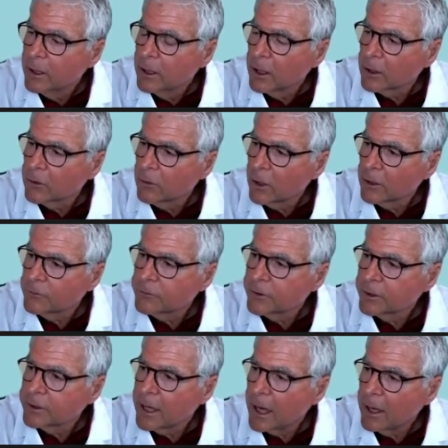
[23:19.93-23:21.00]
across
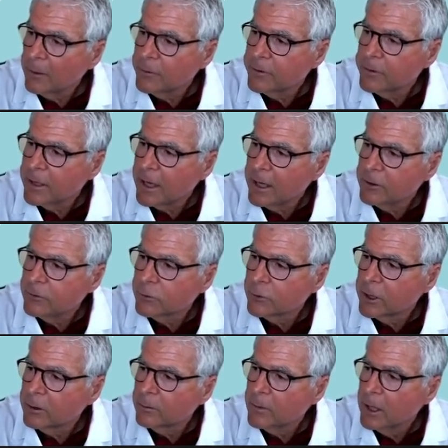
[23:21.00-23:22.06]
the top of the
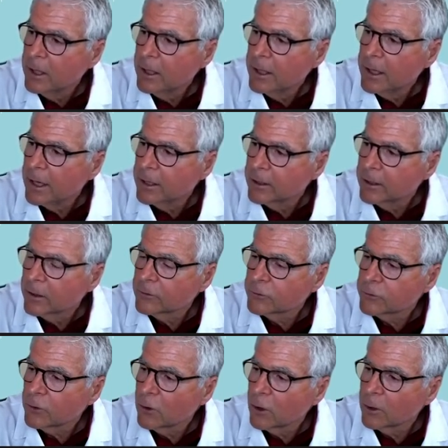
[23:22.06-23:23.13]
atrium and another
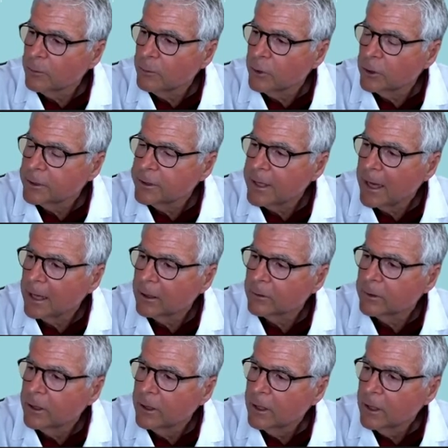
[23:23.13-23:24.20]
scar put
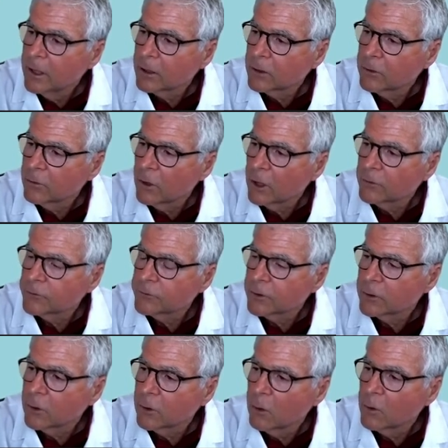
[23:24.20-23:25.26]
down across the
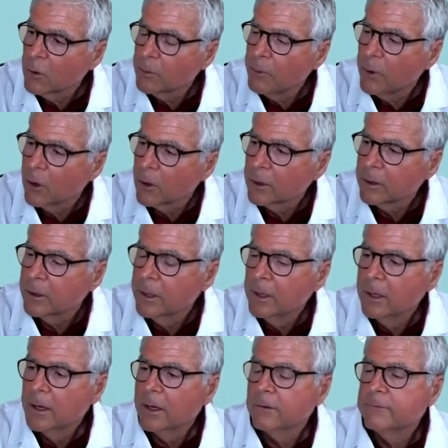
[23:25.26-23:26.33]
lower part
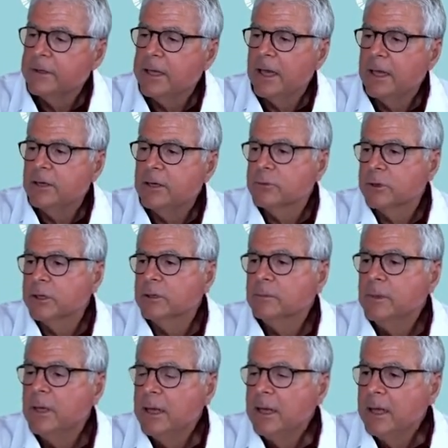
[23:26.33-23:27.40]
of the
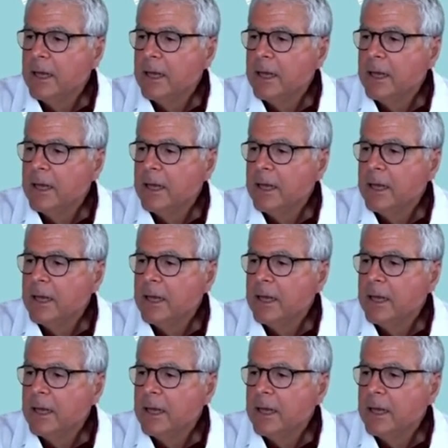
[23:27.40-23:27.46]
atrium.